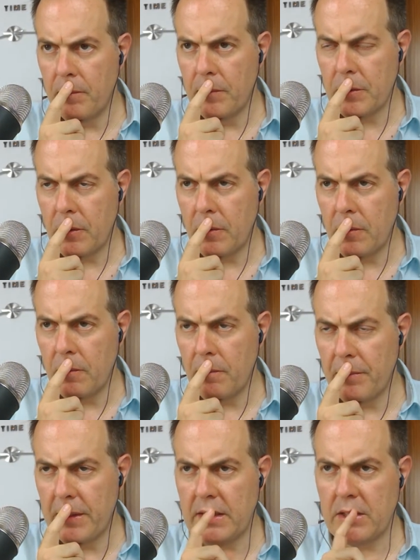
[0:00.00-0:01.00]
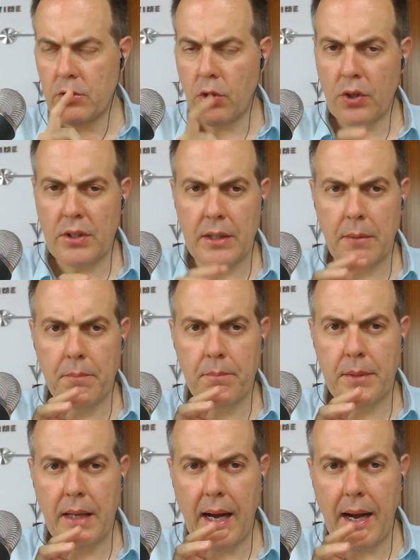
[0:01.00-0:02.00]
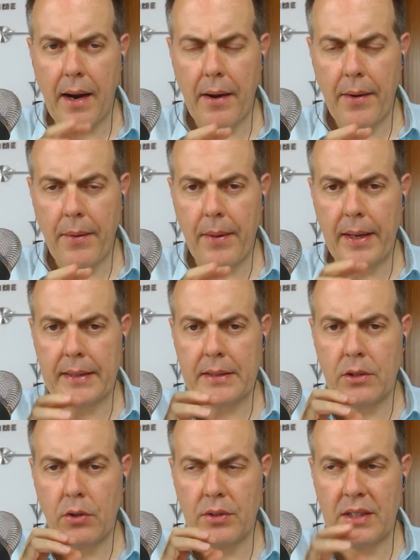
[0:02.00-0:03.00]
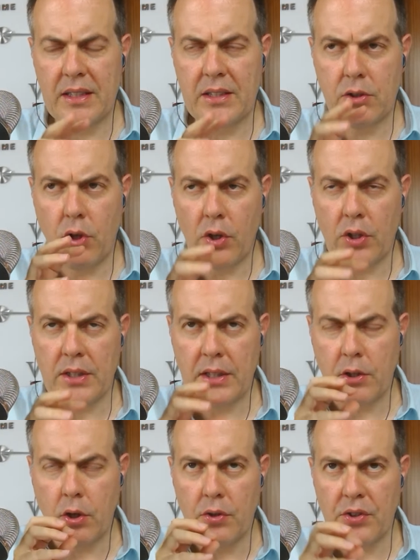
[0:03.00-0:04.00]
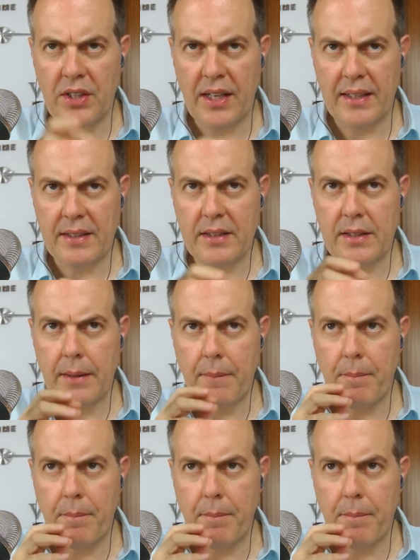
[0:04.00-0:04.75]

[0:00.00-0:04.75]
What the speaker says: So these toxic areas or this toxic content